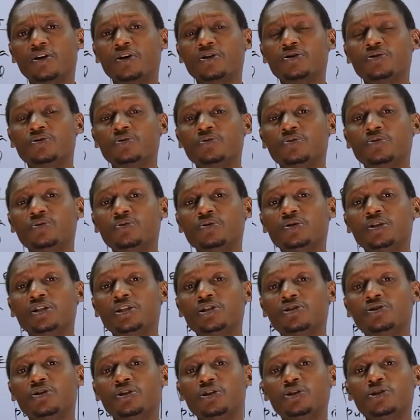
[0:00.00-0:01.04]
on who
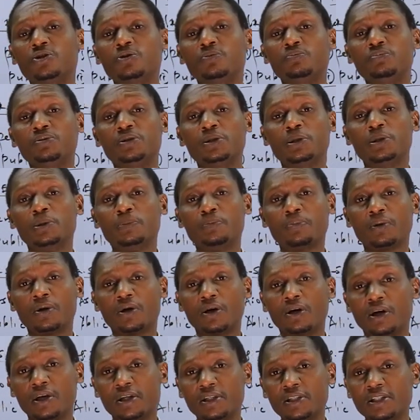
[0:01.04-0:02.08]
is going to be
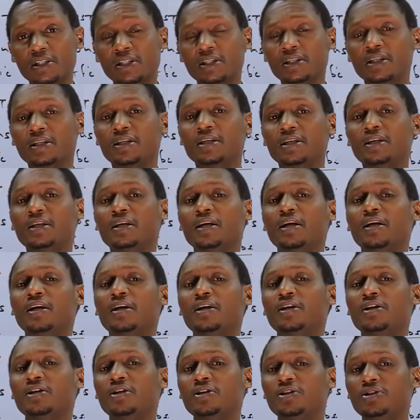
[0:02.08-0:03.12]
employed,
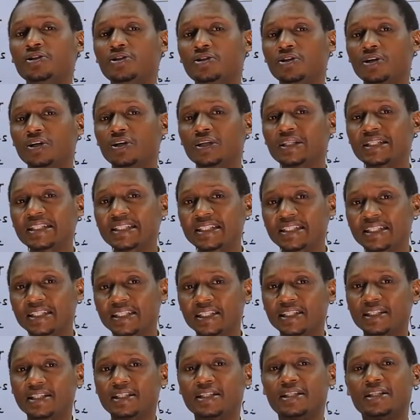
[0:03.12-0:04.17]
don't
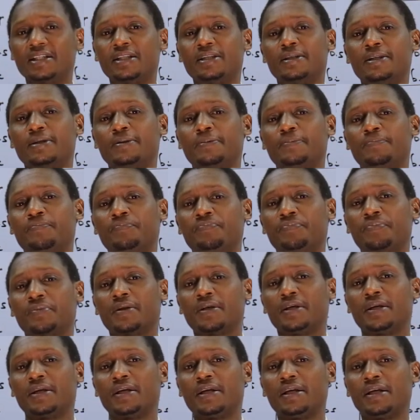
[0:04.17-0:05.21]
sit
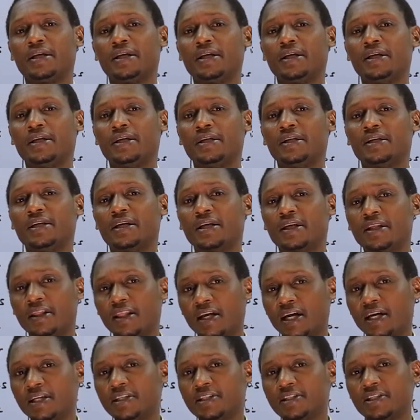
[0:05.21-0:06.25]
in
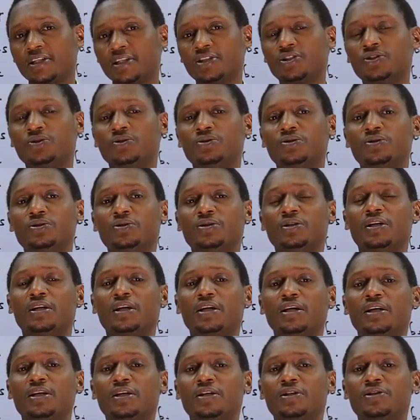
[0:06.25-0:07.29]
that session
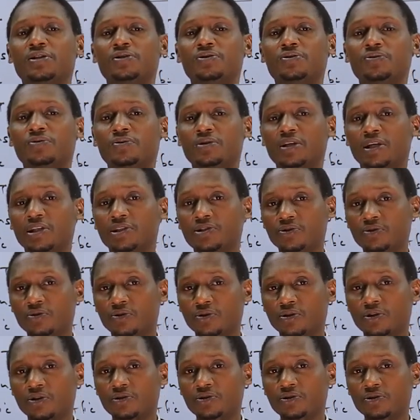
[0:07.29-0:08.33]
so that you're
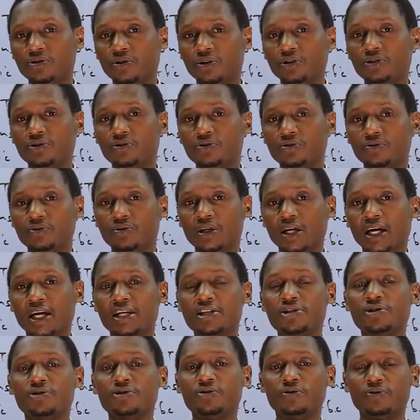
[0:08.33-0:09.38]
not going to
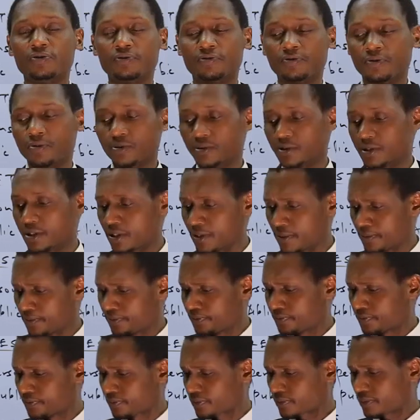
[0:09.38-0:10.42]
cast your vote.
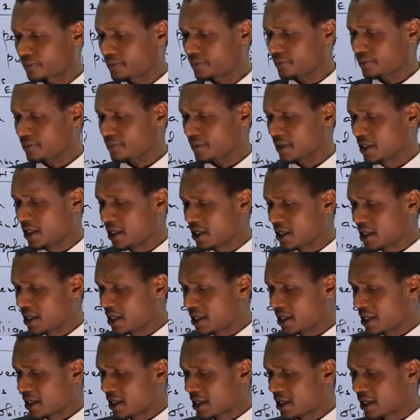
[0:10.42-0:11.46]

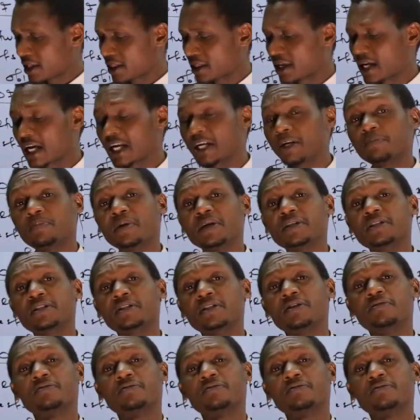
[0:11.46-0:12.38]
A third party